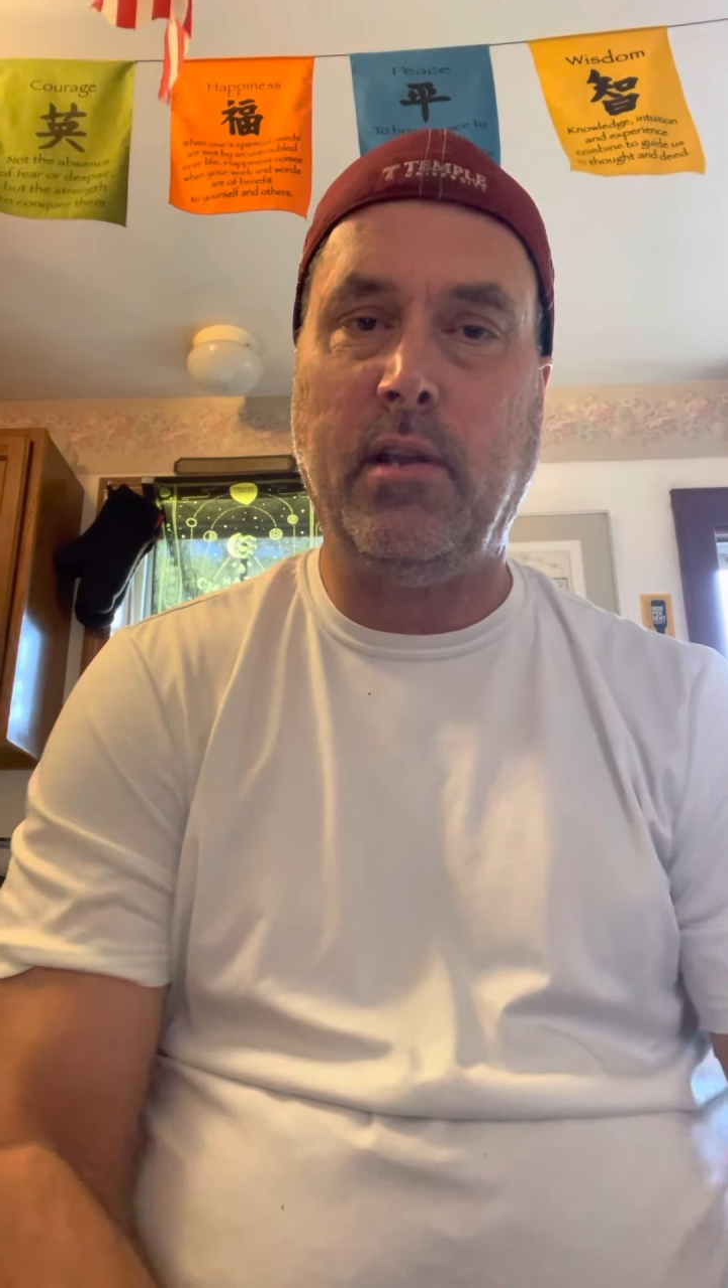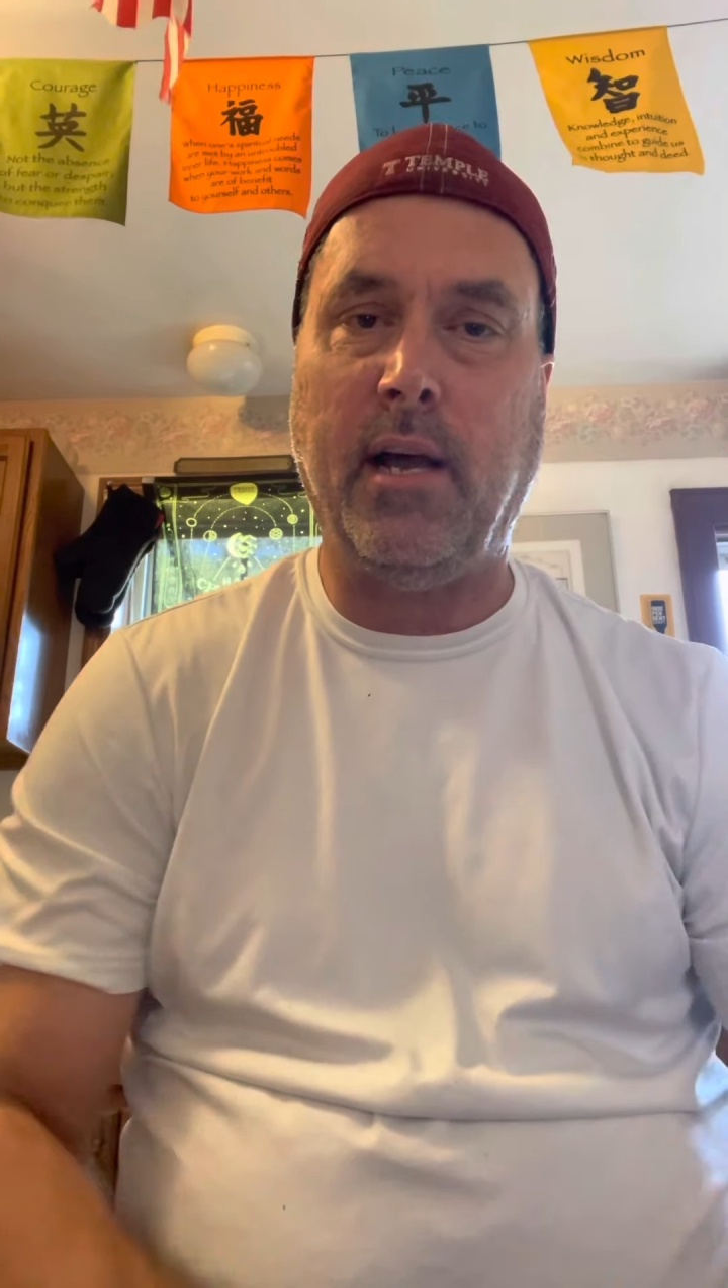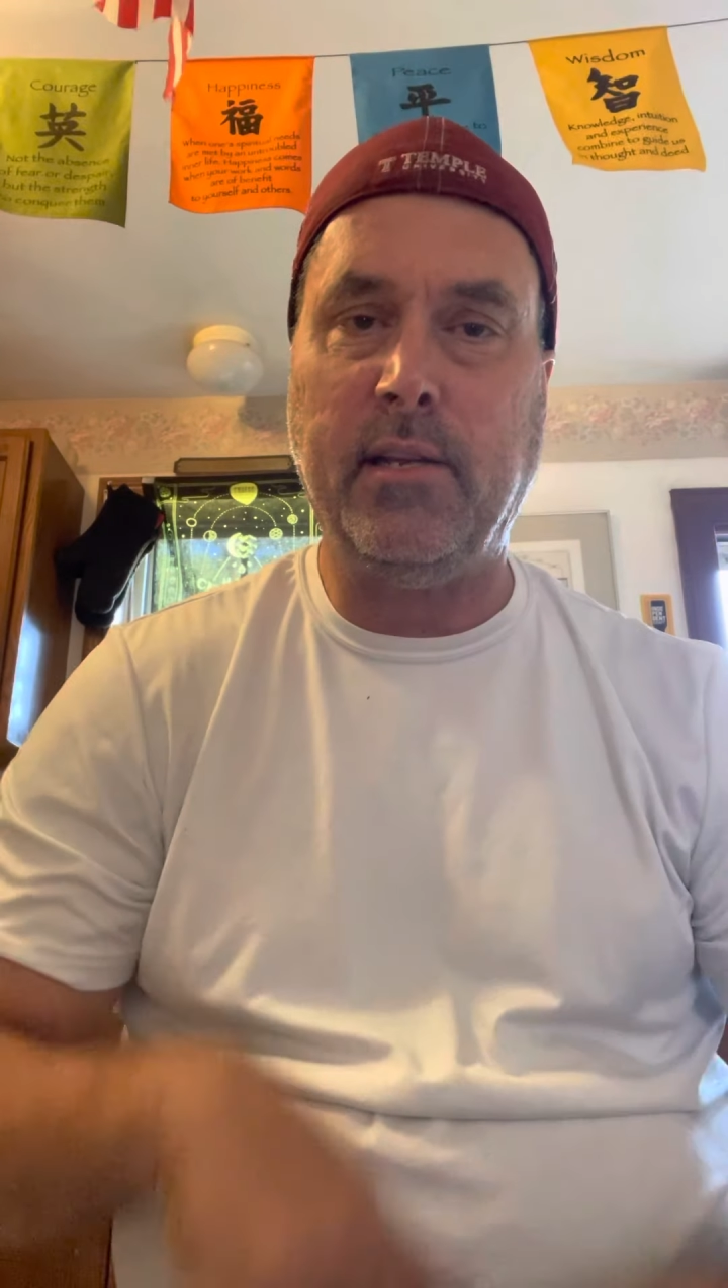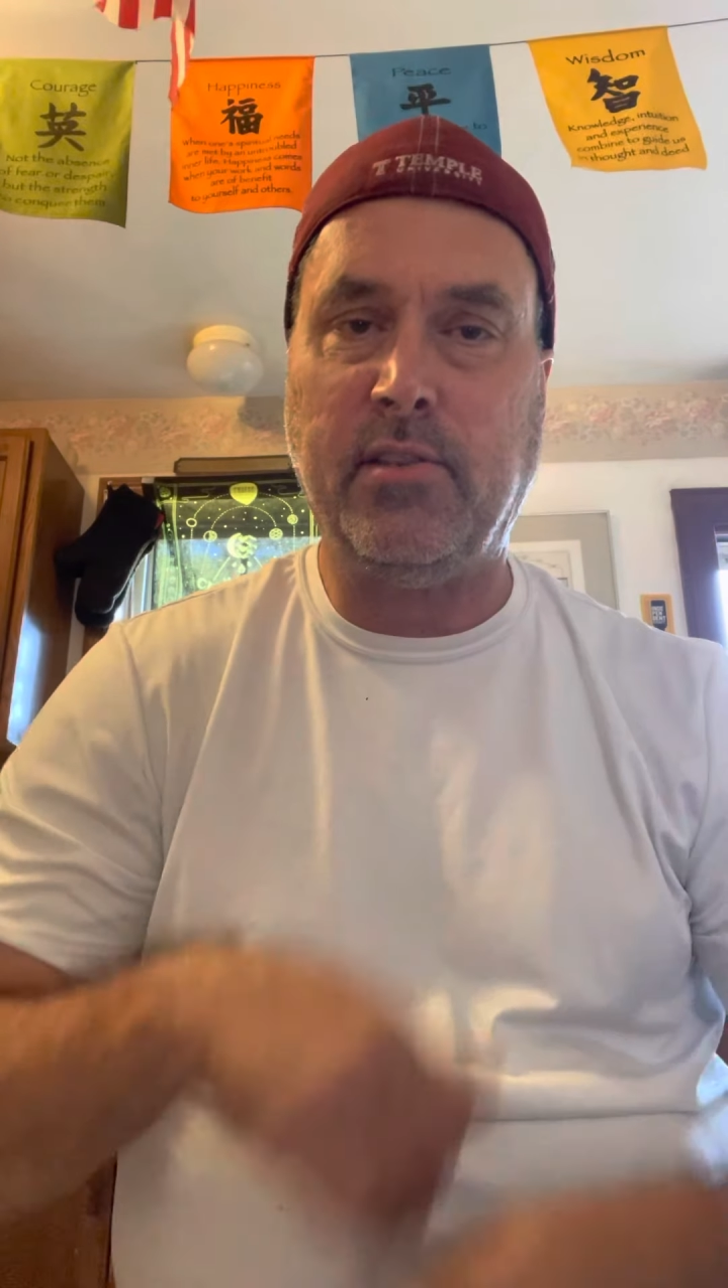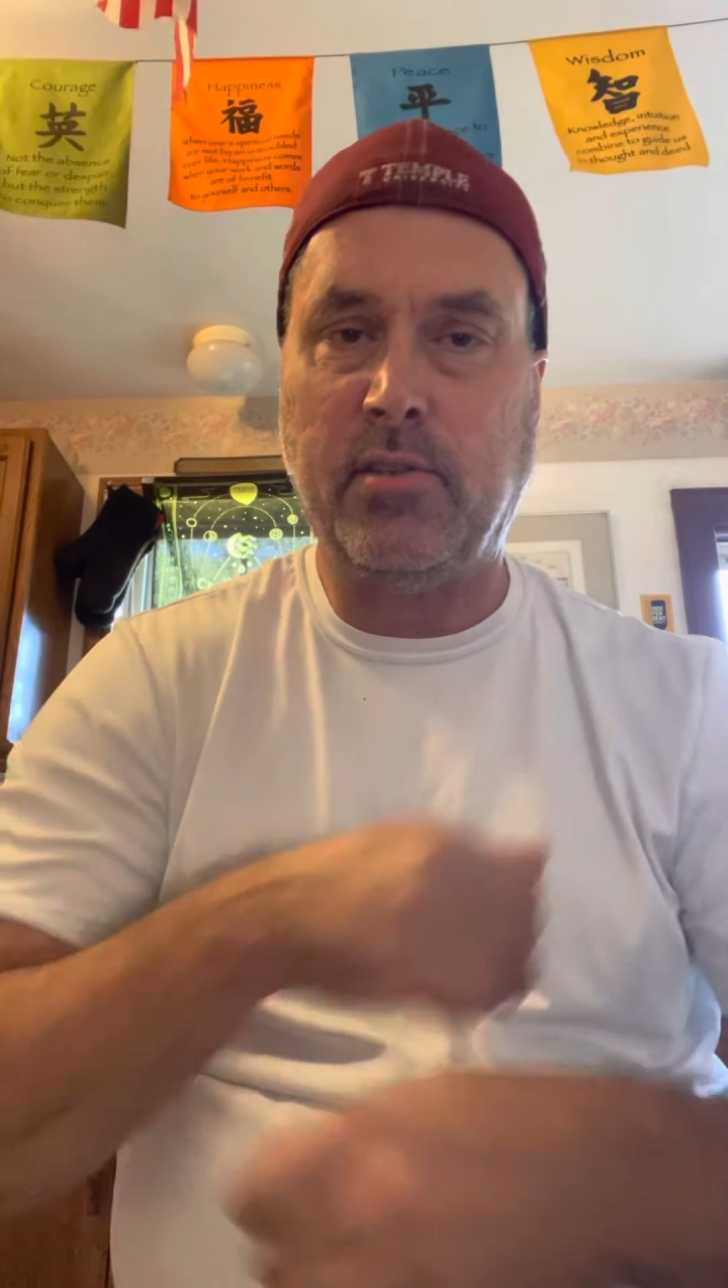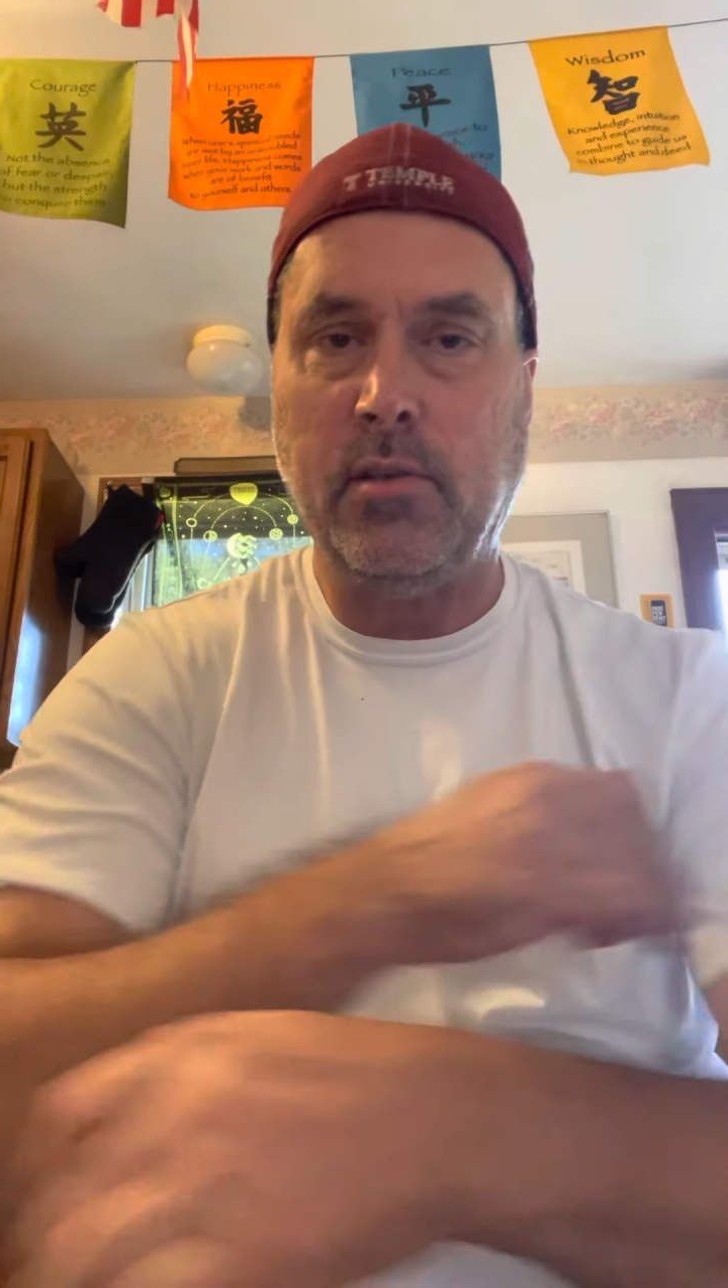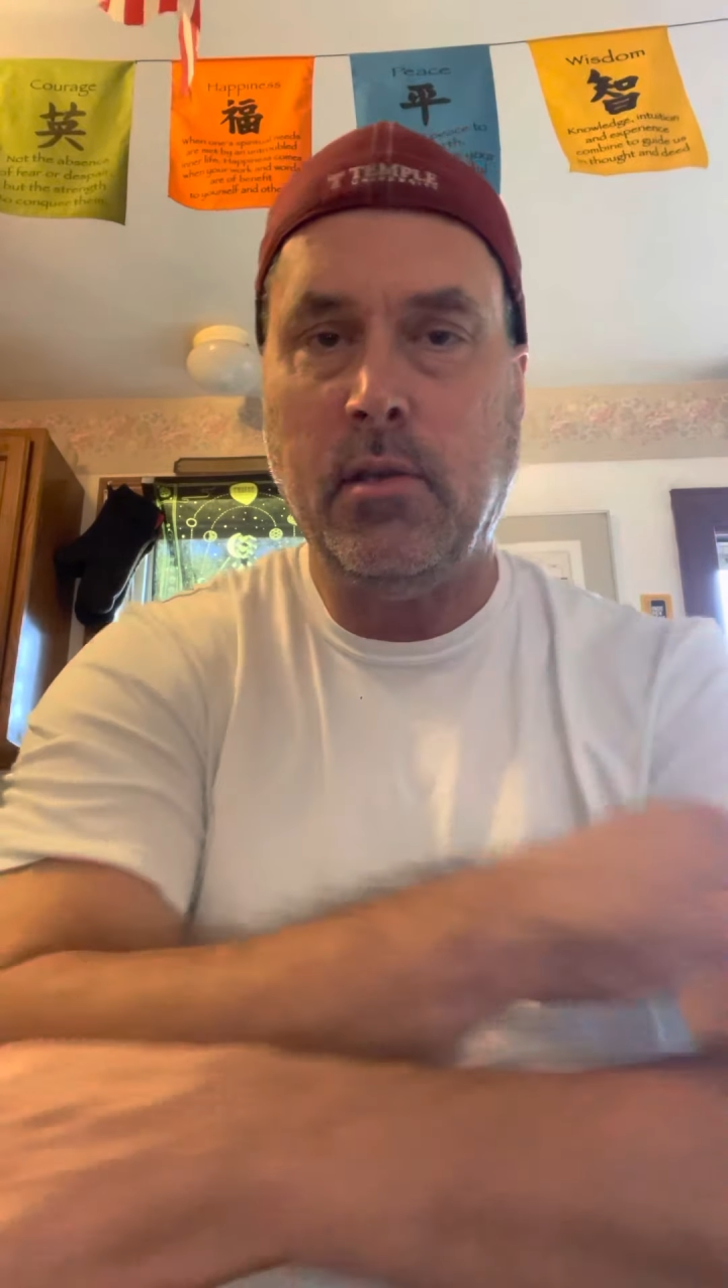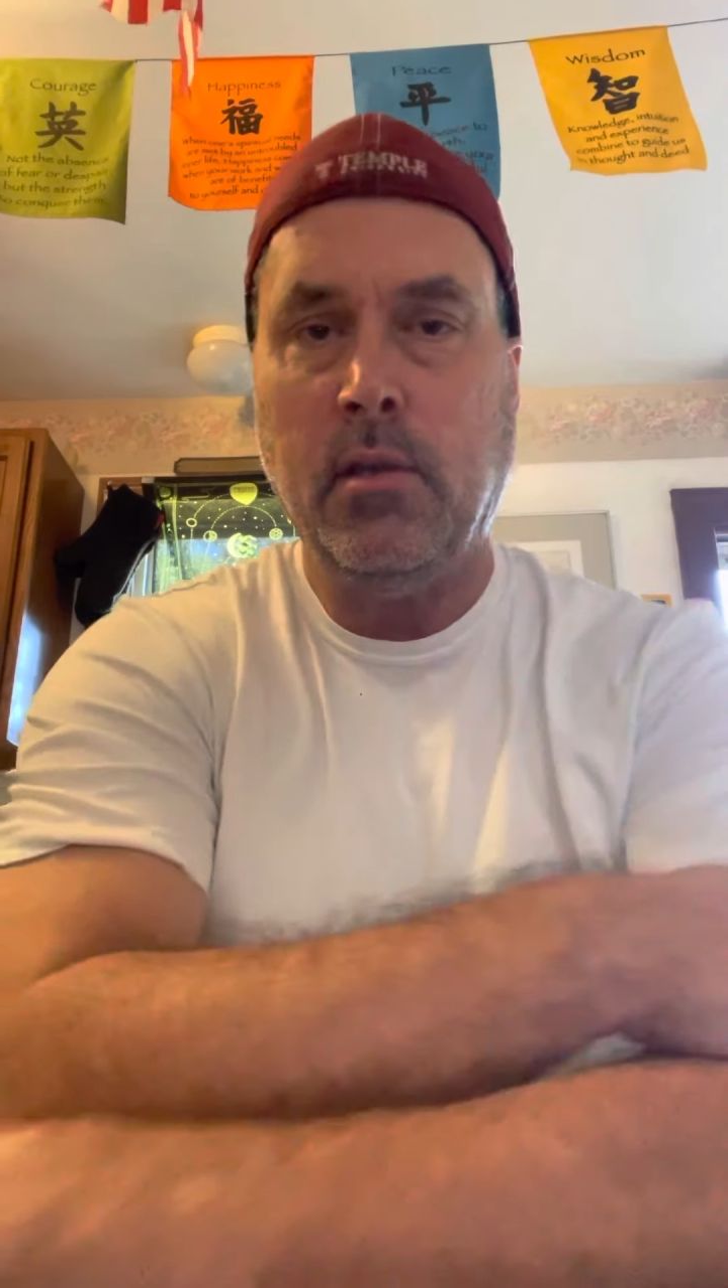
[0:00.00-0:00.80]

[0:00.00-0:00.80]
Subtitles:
dice.